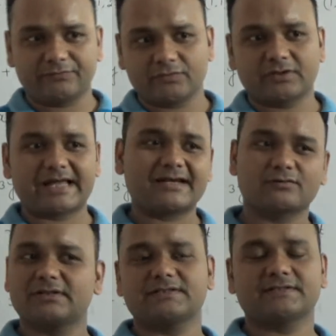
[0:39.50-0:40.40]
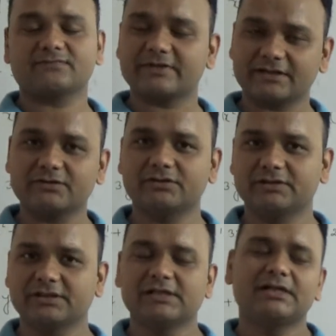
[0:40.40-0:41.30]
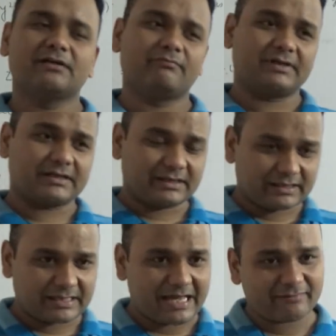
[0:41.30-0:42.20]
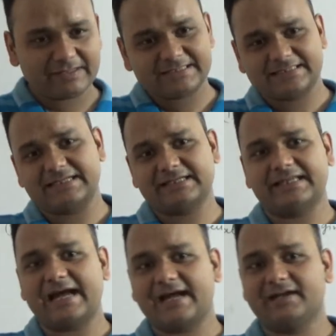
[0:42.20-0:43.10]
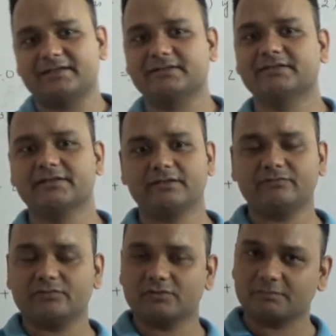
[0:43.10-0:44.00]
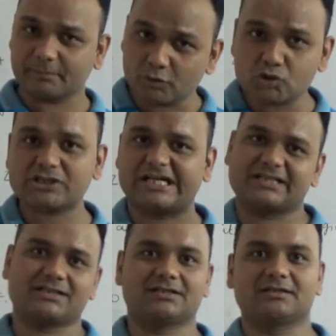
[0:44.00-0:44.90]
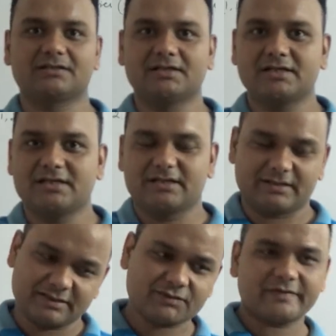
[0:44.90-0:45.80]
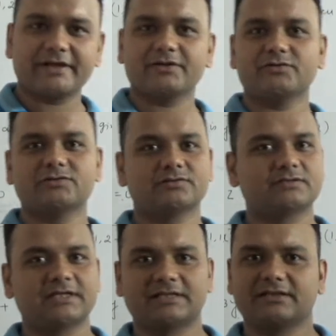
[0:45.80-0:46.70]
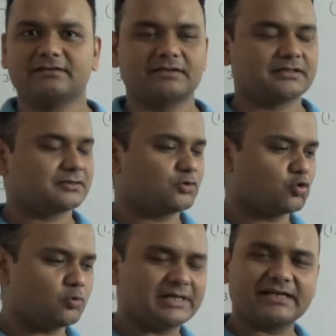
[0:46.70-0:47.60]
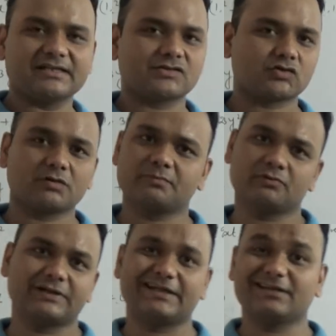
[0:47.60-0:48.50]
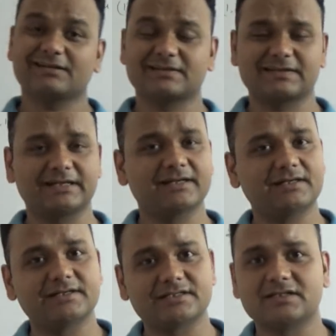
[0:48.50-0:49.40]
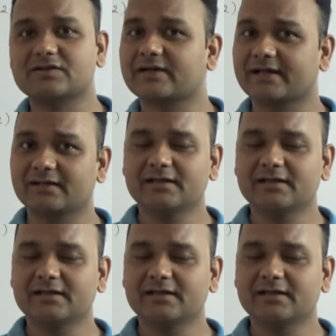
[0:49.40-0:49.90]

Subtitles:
your calculus is very good. But having said that, if your pure section is very good, then there is no one can stop you getting the single digit rank.